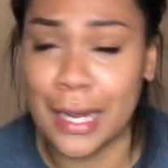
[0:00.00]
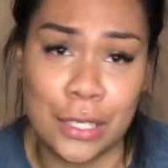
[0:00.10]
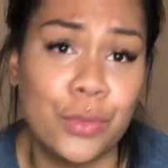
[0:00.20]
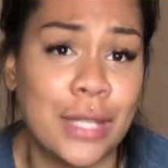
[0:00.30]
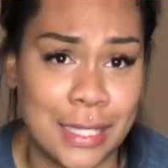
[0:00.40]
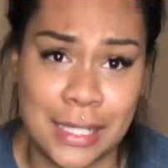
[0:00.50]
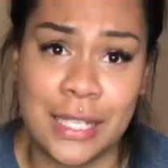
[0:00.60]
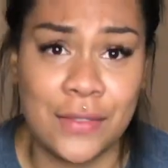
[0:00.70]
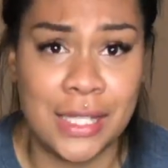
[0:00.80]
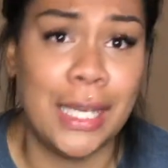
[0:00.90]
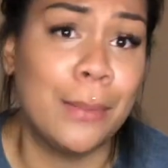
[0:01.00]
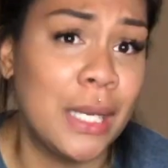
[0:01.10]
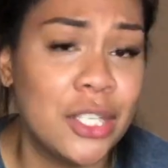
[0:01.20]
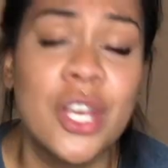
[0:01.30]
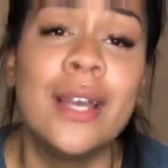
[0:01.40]
got a 2017,
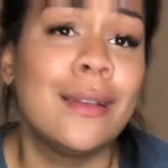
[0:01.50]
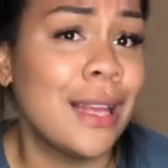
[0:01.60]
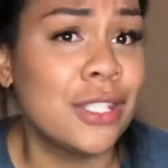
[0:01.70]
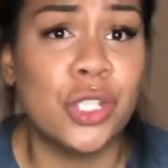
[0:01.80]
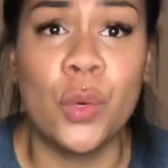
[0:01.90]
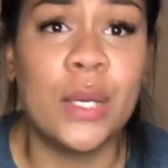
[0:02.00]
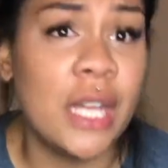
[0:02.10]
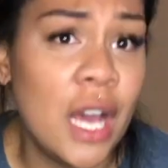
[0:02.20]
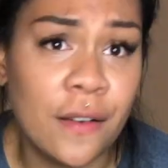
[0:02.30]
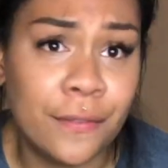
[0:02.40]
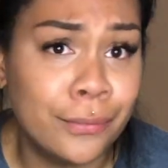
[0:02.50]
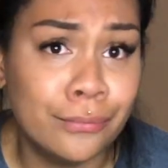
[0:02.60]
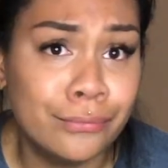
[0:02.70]
bitch. That's new enough.